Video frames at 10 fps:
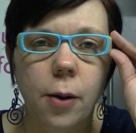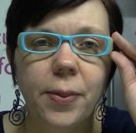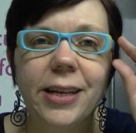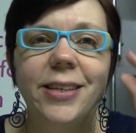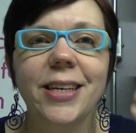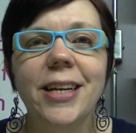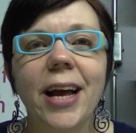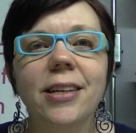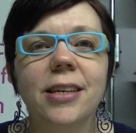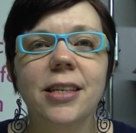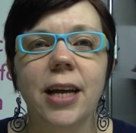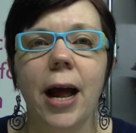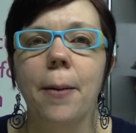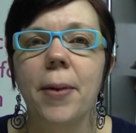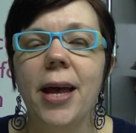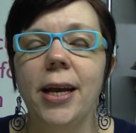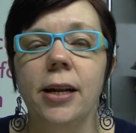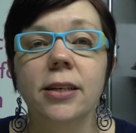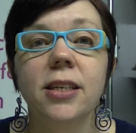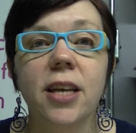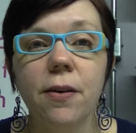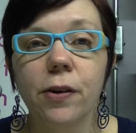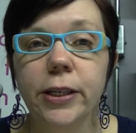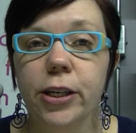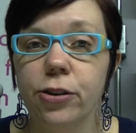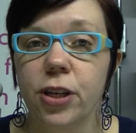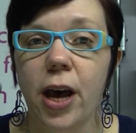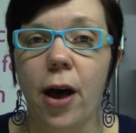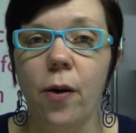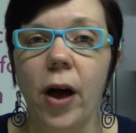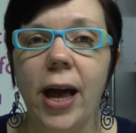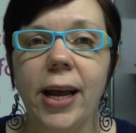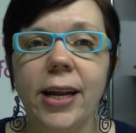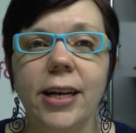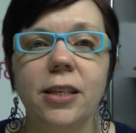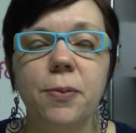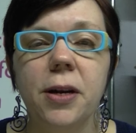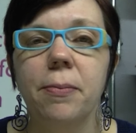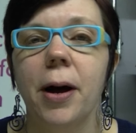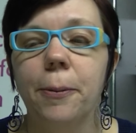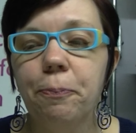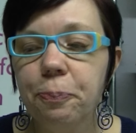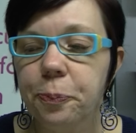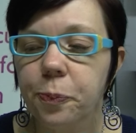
This is a necklace that I made several years ago, and it's been in my